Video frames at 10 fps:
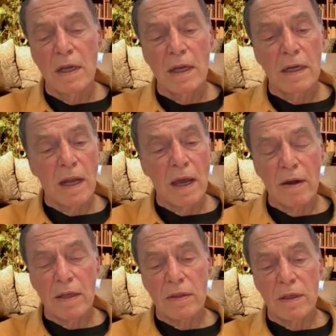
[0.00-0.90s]
And
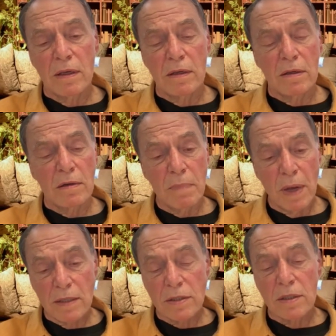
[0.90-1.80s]
now I think
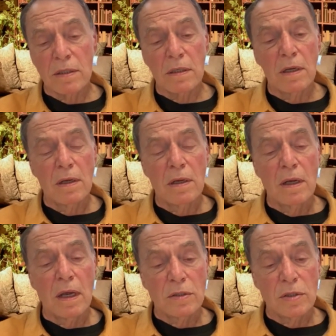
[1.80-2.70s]
compassion
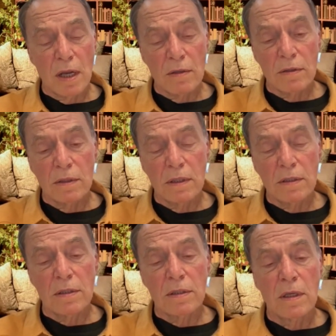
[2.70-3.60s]
and
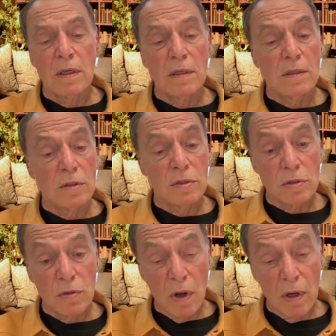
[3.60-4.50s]
gentleness is
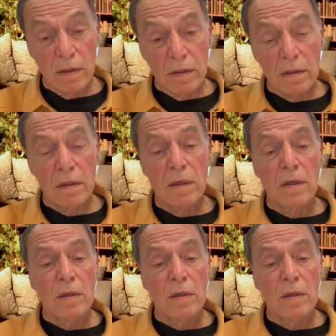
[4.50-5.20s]
stronger,